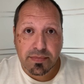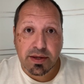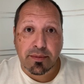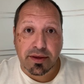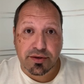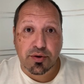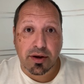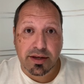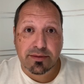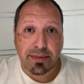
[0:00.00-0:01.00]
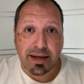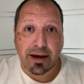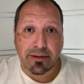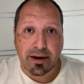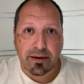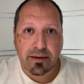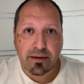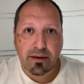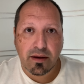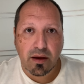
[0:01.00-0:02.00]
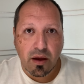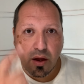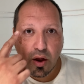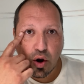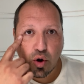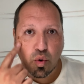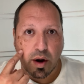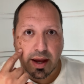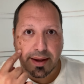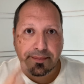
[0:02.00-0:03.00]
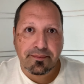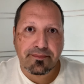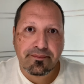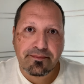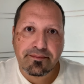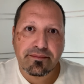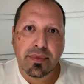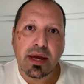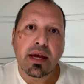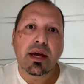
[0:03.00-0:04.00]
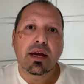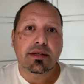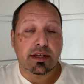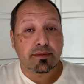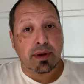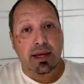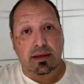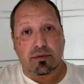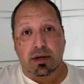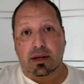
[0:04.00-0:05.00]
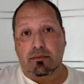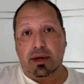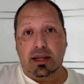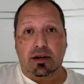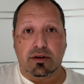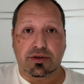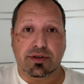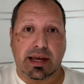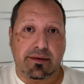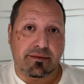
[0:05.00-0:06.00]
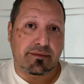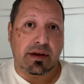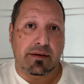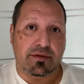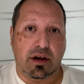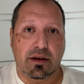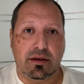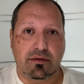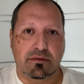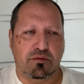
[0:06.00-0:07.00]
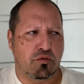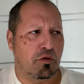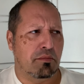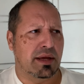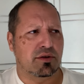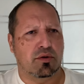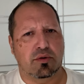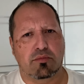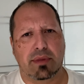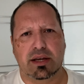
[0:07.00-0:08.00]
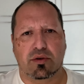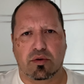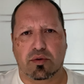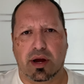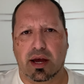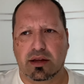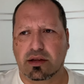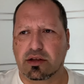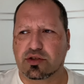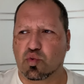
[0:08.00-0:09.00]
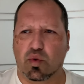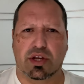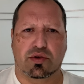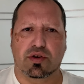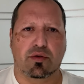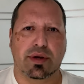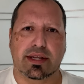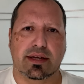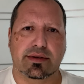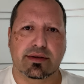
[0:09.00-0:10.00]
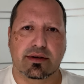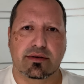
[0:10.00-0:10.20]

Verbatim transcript: Some of the strongest men out there cry. Despite what many cultures have, have taught you, well, men don't, men don't cry, it's weak to show weakness.